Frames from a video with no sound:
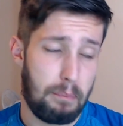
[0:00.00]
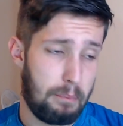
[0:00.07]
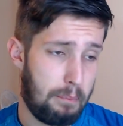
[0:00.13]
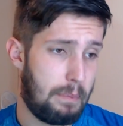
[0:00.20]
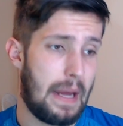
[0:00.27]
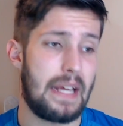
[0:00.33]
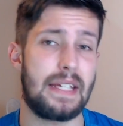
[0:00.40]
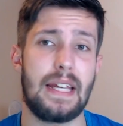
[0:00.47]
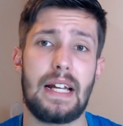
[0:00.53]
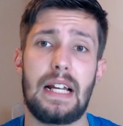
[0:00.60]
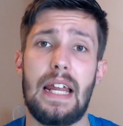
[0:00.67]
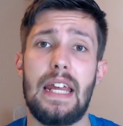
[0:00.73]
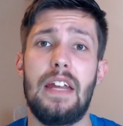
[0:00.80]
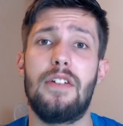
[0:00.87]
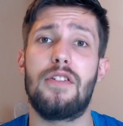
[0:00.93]

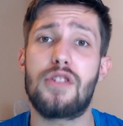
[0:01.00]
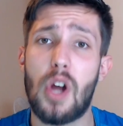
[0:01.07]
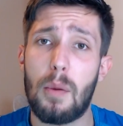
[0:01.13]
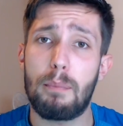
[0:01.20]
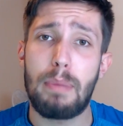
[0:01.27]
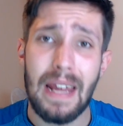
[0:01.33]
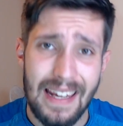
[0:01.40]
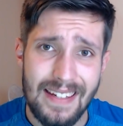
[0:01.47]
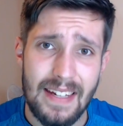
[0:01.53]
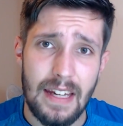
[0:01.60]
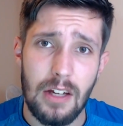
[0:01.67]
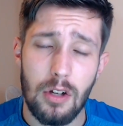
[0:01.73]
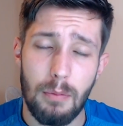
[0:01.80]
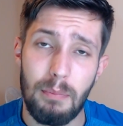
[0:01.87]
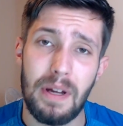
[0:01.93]
Basically, stop
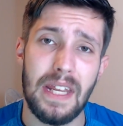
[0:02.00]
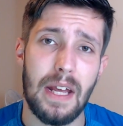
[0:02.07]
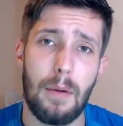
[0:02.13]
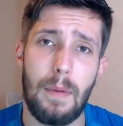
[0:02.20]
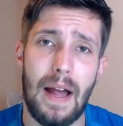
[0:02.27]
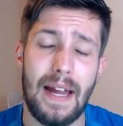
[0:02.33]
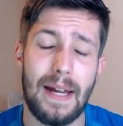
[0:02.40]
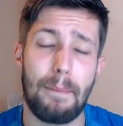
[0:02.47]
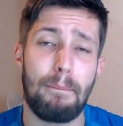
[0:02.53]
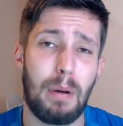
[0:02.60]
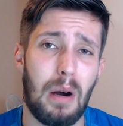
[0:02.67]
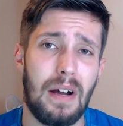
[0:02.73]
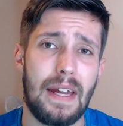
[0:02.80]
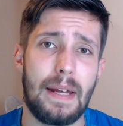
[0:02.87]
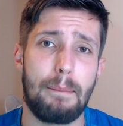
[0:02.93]
pissing your money away
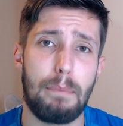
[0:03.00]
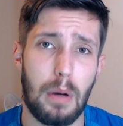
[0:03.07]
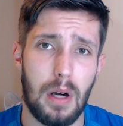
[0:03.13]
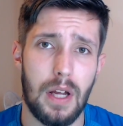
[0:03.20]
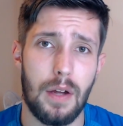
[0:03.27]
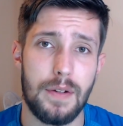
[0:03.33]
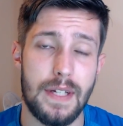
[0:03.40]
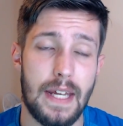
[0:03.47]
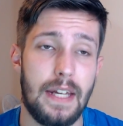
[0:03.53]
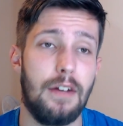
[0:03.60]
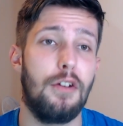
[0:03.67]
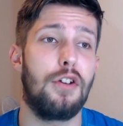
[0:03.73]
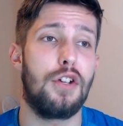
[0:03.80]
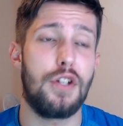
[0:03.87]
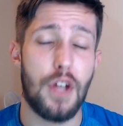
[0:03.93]
buying biotin.
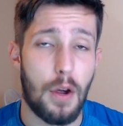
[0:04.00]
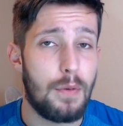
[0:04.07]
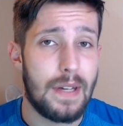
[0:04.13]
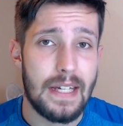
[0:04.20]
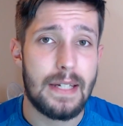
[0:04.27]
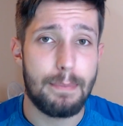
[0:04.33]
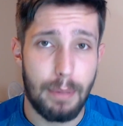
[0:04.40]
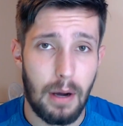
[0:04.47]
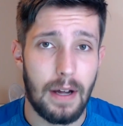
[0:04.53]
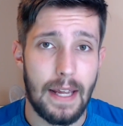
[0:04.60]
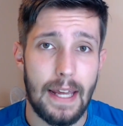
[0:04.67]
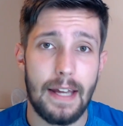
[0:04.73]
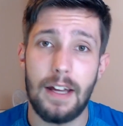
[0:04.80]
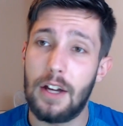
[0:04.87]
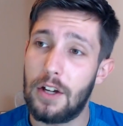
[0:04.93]
You don't need to buy
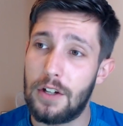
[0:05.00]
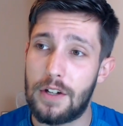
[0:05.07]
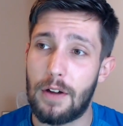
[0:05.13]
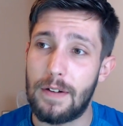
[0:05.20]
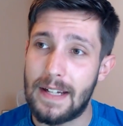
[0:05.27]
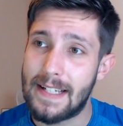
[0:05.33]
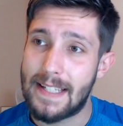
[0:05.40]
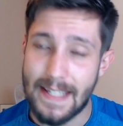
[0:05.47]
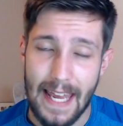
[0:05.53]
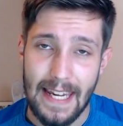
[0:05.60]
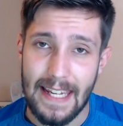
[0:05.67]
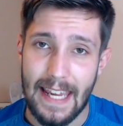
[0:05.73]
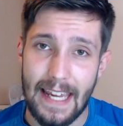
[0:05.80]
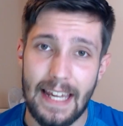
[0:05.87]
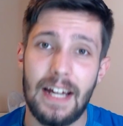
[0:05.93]
it, you don't need to
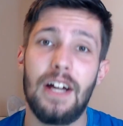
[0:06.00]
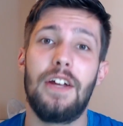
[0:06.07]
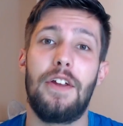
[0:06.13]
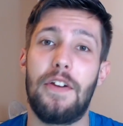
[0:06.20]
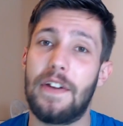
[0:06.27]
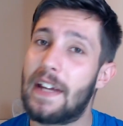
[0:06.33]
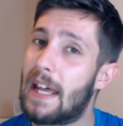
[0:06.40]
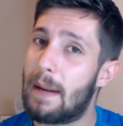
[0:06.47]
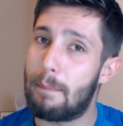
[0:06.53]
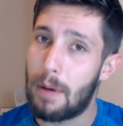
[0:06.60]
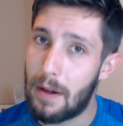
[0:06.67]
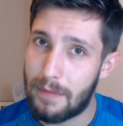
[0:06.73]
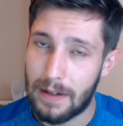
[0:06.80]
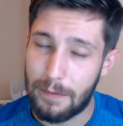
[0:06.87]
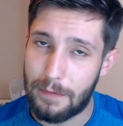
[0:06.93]
take it, you can get it
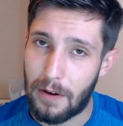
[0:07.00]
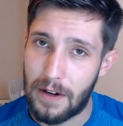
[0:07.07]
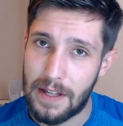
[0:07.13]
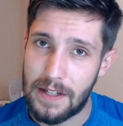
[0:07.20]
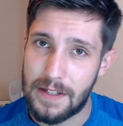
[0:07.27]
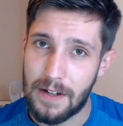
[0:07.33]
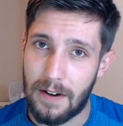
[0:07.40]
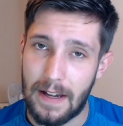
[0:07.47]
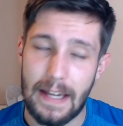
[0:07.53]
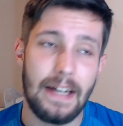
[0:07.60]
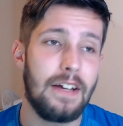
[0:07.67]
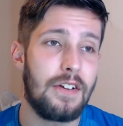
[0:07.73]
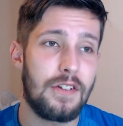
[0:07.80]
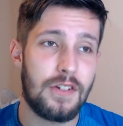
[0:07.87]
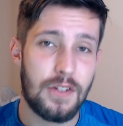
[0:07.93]
perfectly fine in your diet,
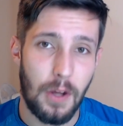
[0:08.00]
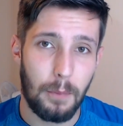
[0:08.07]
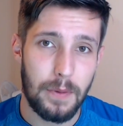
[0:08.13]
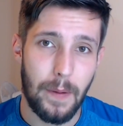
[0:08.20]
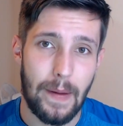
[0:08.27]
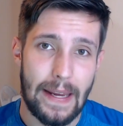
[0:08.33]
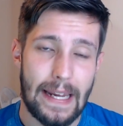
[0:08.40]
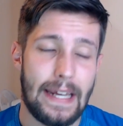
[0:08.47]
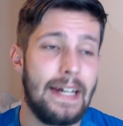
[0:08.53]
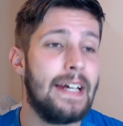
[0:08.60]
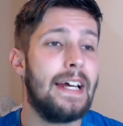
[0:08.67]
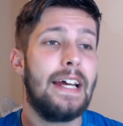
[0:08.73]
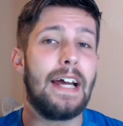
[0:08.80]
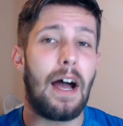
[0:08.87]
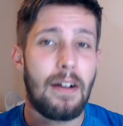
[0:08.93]
stop doing it.
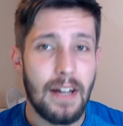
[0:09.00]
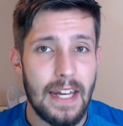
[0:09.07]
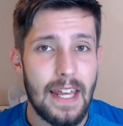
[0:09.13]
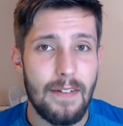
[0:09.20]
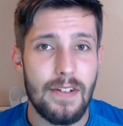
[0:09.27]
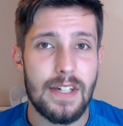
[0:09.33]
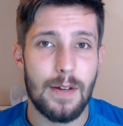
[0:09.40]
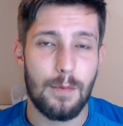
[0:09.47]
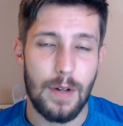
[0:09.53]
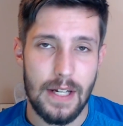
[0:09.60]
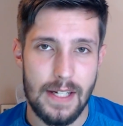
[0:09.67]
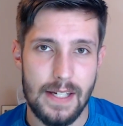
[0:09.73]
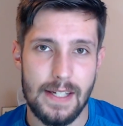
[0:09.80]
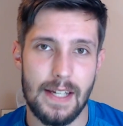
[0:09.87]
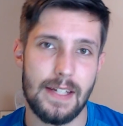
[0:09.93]
I'm going to give you some
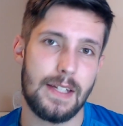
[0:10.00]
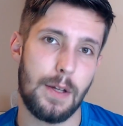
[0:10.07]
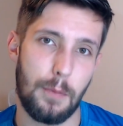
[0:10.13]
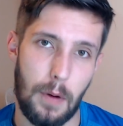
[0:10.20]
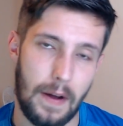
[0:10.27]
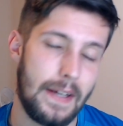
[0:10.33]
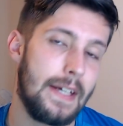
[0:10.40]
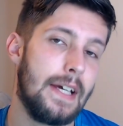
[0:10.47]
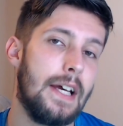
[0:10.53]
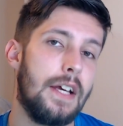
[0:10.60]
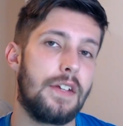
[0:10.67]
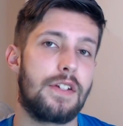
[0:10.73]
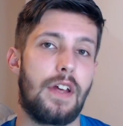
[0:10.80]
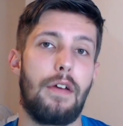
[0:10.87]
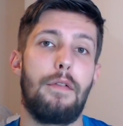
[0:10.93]
reasons as to why.
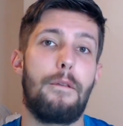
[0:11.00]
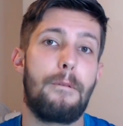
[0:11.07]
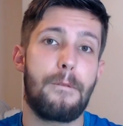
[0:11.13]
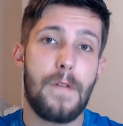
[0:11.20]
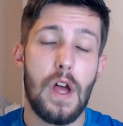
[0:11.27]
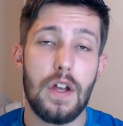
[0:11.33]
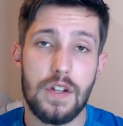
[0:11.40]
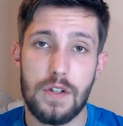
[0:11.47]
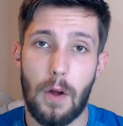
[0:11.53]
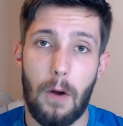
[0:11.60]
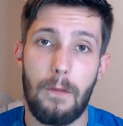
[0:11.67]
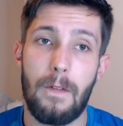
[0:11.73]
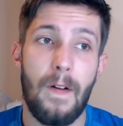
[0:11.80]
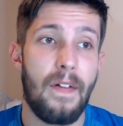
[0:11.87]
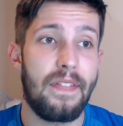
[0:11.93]
So first
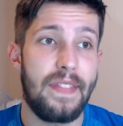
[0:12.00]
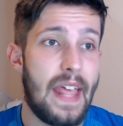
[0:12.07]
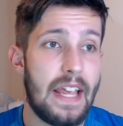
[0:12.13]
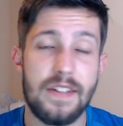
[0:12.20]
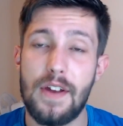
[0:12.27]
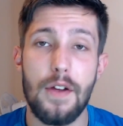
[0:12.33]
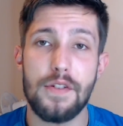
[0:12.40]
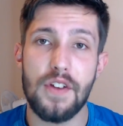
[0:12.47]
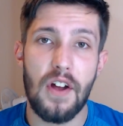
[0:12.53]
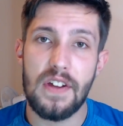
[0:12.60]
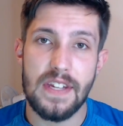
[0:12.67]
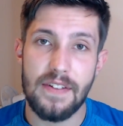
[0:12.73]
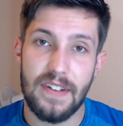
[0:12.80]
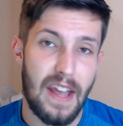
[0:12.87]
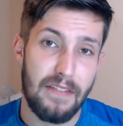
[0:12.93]
off, there's no
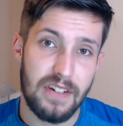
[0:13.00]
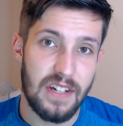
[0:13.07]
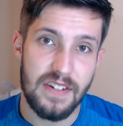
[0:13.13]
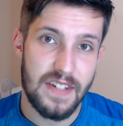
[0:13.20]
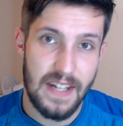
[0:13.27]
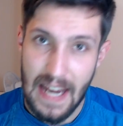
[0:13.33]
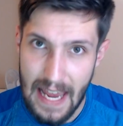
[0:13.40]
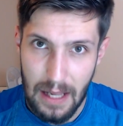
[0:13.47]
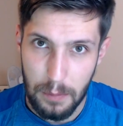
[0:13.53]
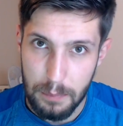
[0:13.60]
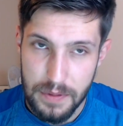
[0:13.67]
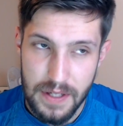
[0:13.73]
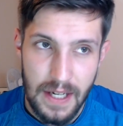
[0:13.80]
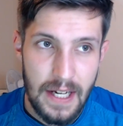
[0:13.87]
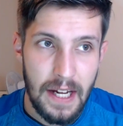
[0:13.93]
scientific evidence that it
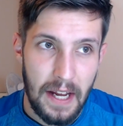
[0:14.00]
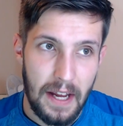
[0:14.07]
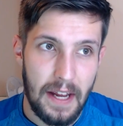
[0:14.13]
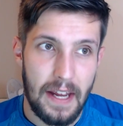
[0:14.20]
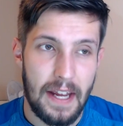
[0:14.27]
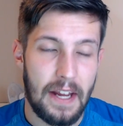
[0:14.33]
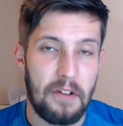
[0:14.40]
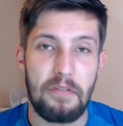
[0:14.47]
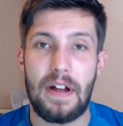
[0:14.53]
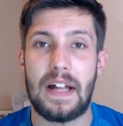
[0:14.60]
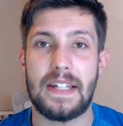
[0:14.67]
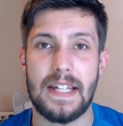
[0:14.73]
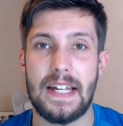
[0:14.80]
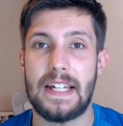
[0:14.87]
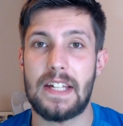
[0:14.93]
helps. In
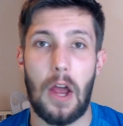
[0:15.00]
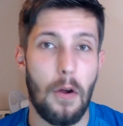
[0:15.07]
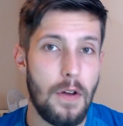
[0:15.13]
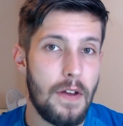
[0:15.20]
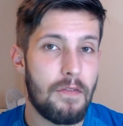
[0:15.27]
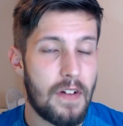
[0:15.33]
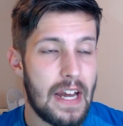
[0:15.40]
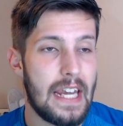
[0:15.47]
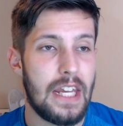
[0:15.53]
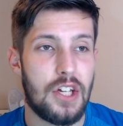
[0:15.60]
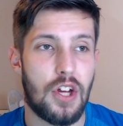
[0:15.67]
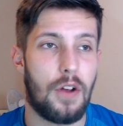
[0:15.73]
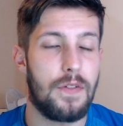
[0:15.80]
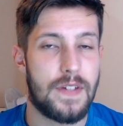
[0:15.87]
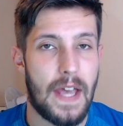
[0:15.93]
fact, it's only really
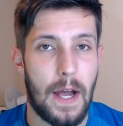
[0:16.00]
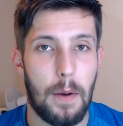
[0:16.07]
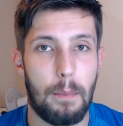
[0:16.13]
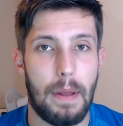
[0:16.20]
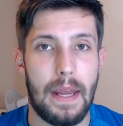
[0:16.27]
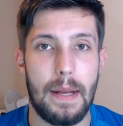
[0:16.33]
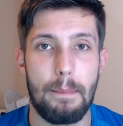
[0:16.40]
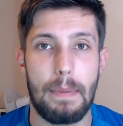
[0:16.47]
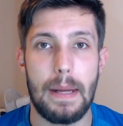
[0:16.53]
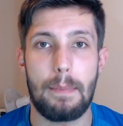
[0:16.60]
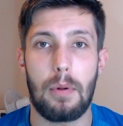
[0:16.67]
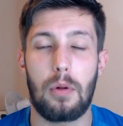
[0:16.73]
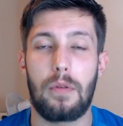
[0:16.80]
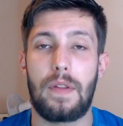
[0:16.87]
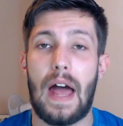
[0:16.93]
shown to help in
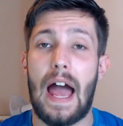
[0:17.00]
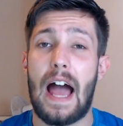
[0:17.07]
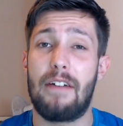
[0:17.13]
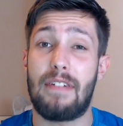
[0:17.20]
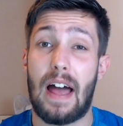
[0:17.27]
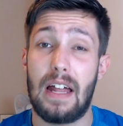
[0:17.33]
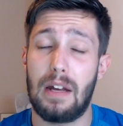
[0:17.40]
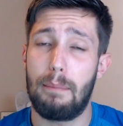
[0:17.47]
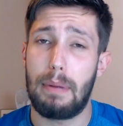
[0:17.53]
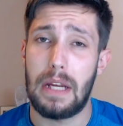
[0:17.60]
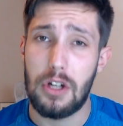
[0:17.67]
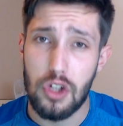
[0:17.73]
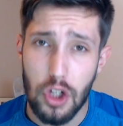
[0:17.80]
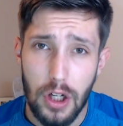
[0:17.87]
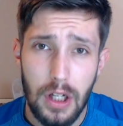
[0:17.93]
people that have
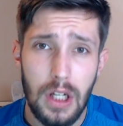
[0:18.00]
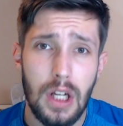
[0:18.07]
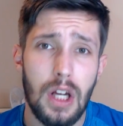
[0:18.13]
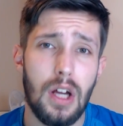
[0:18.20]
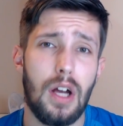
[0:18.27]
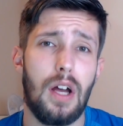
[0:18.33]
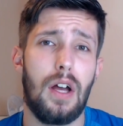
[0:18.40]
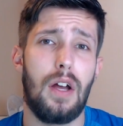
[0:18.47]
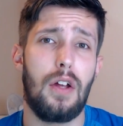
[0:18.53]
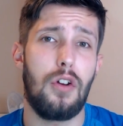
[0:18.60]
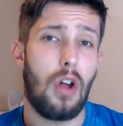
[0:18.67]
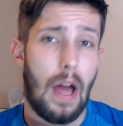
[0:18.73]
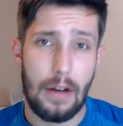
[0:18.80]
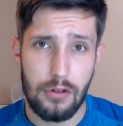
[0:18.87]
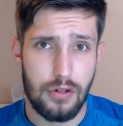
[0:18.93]
alopecia,
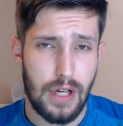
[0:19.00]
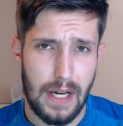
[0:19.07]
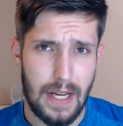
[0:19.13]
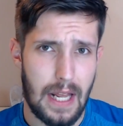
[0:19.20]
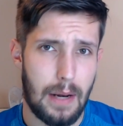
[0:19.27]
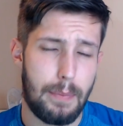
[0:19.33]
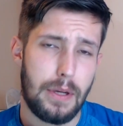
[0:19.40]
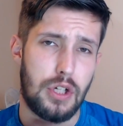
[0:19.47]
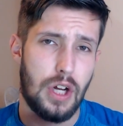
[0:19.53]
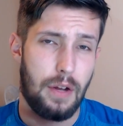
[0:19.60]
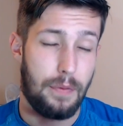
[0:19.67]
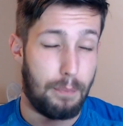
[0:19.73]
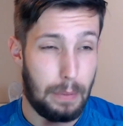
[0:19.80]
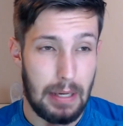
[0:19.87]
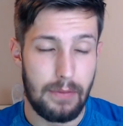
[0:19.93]
not androgenic alopecia, I
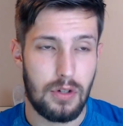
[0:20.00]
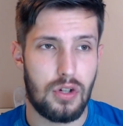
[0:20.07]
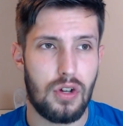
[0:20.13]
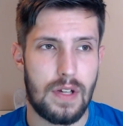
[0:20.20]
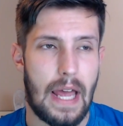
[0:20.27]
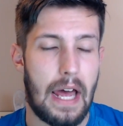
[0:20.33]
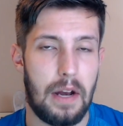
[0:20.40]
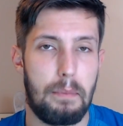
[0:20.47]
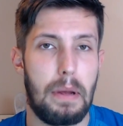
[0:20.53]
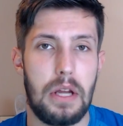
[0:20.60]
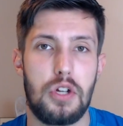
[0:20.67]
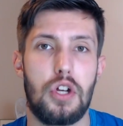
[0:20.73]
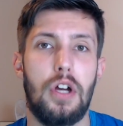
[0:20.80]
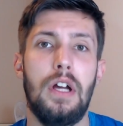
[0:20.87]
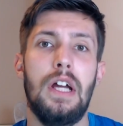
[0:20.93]
believe it's just
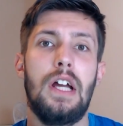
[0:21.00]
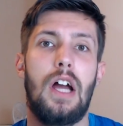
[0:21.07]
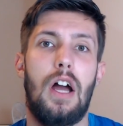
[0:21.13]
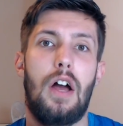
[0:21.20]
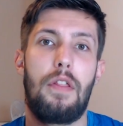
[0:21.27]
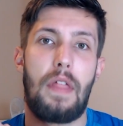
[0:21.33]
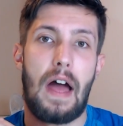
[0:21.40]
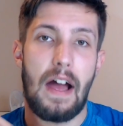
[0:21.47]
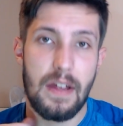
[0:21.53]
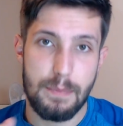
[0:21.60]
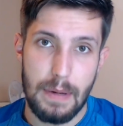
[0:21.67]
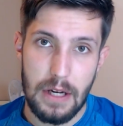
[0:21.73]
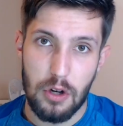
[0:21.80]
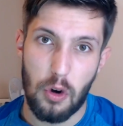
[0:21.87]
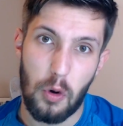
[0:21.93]
alopecia, that has
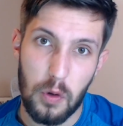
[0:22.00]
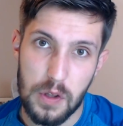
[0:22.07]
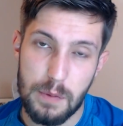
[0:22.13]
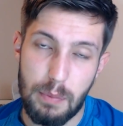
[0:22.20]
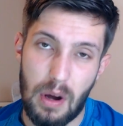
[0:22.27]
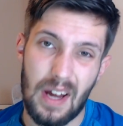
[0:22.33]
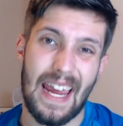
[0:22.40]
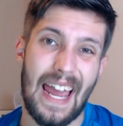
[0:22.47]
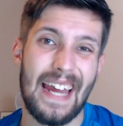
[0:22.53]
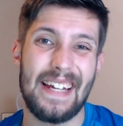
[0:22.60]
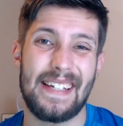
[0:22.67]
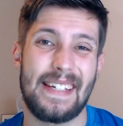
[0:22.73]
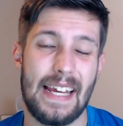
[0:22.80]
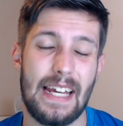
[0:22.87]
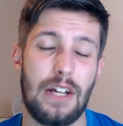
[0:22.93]
been caused by a
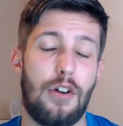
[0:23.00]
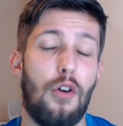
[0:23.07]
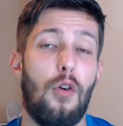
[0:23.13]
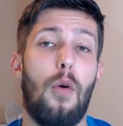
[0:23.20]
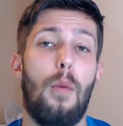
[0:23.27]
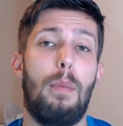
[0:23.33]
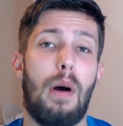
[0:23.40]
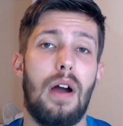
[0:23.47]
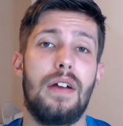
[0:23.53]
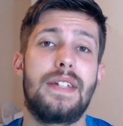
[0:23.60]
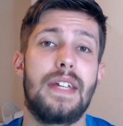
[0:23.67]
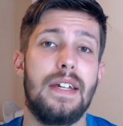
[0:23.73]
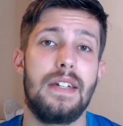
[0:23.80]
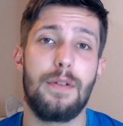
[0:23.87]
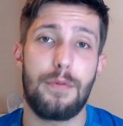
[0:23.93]
zinc or
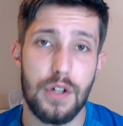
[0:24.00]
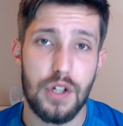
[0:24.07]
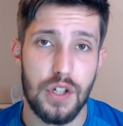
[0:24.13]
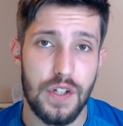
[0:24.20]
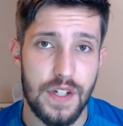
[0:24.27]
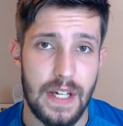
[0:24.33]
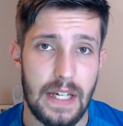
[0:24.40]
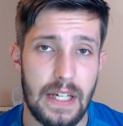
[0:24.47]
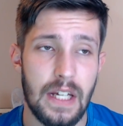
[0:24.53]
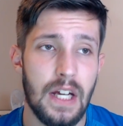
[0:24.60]
biotin deficiency.